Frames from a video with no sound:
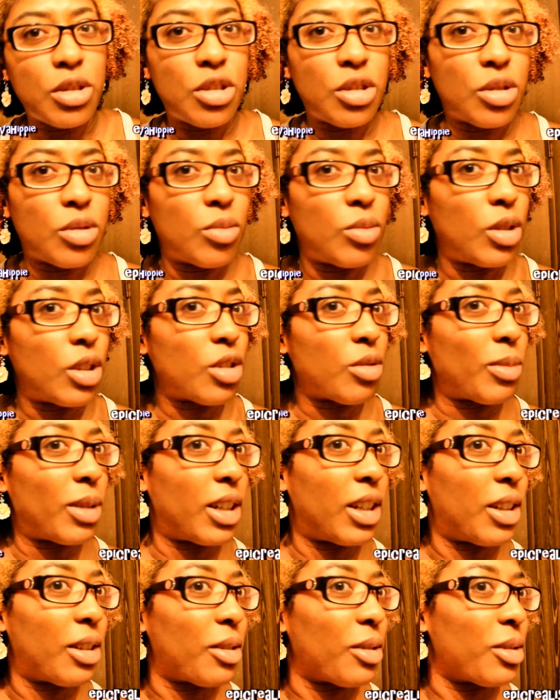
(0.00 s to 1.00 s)
just washed my
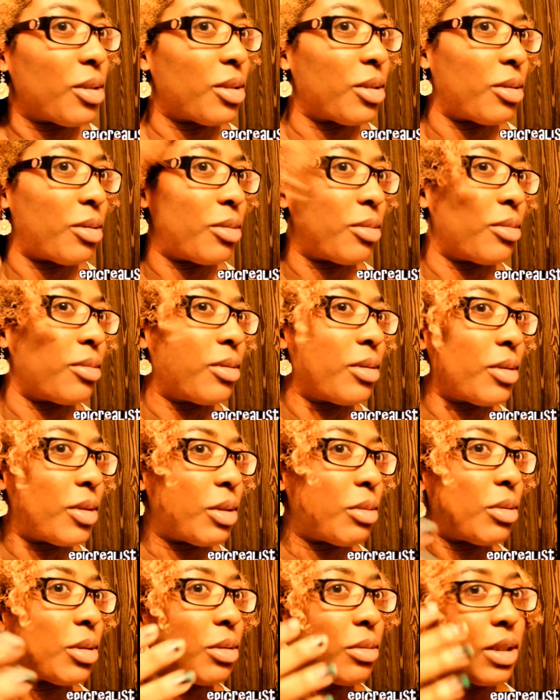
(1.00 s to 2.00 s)
hair, so if
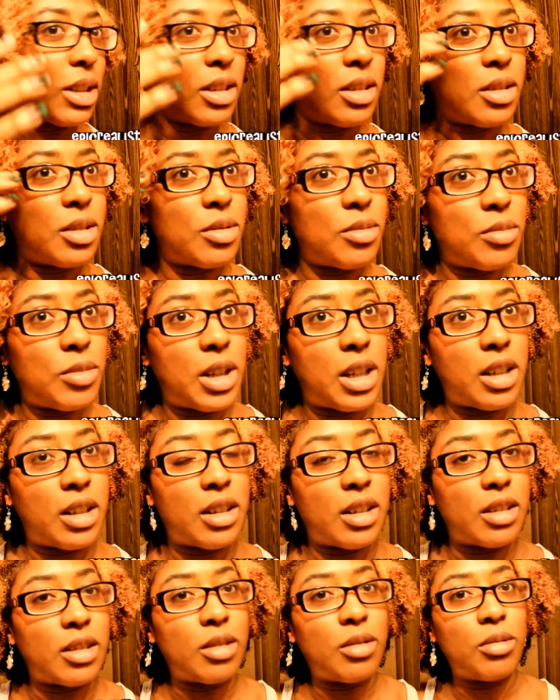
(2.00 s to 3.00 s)
you wonder why it looks wet,
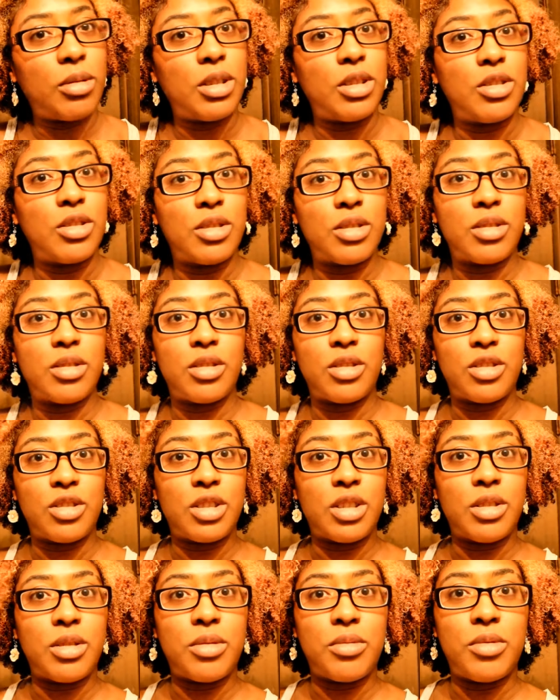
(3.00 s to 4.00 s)
I literally just took a
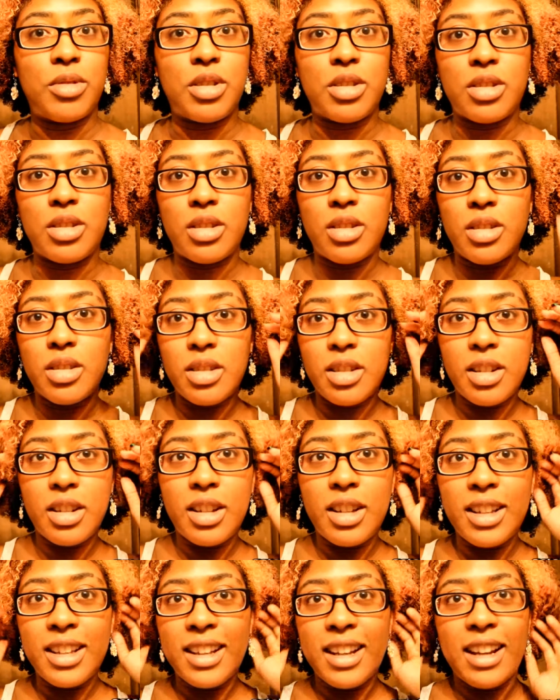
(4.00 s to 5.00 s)
shower and washed it.
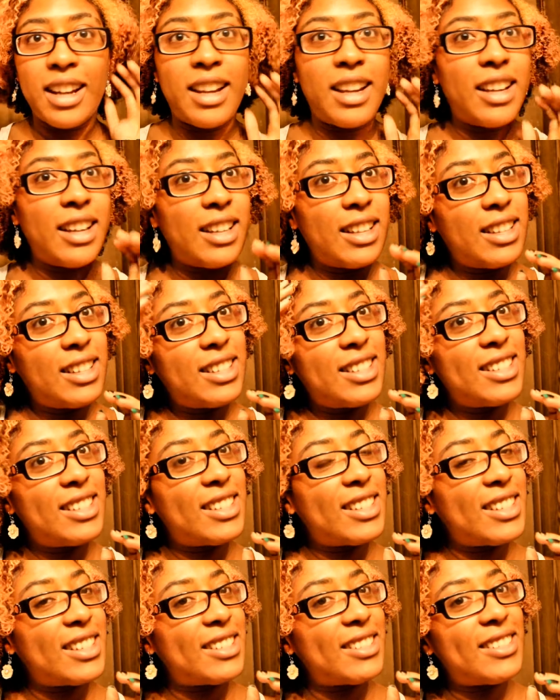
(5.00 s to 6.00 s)

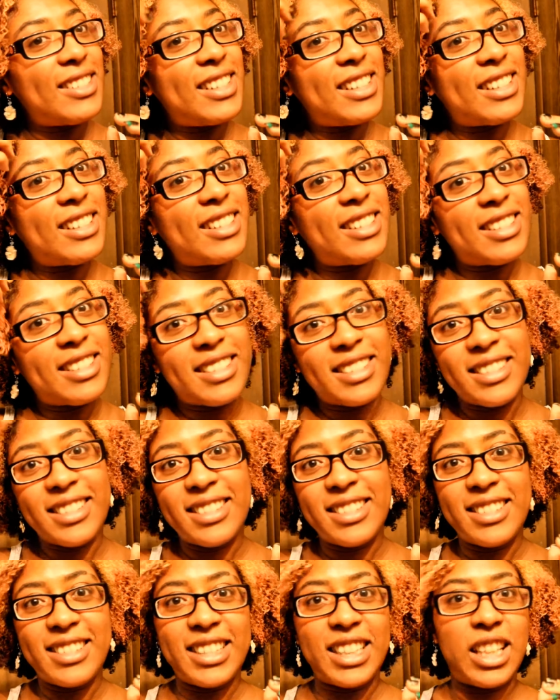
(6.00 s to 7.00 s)
So yeah,
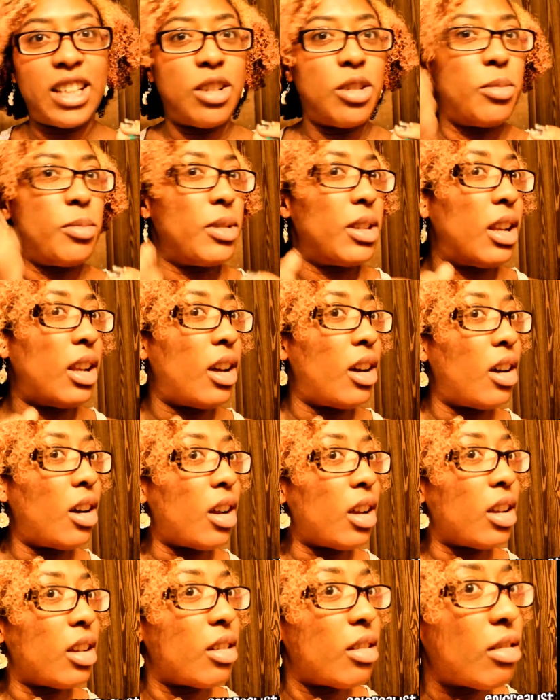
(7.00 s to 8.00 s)
that would be
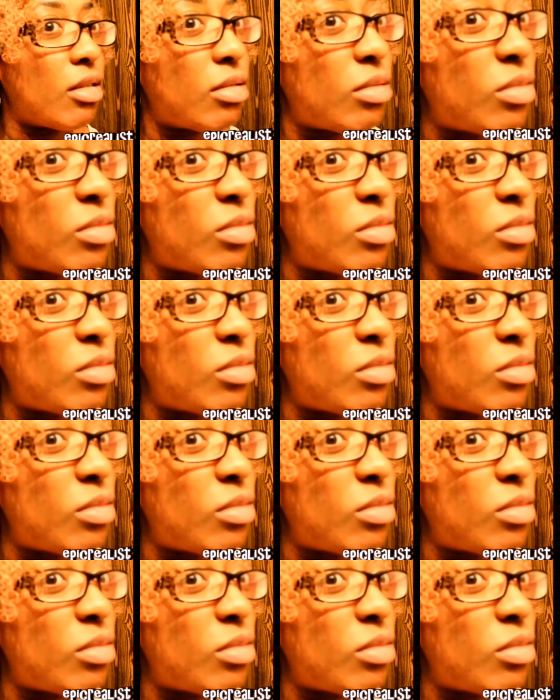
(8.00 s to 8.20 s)
like,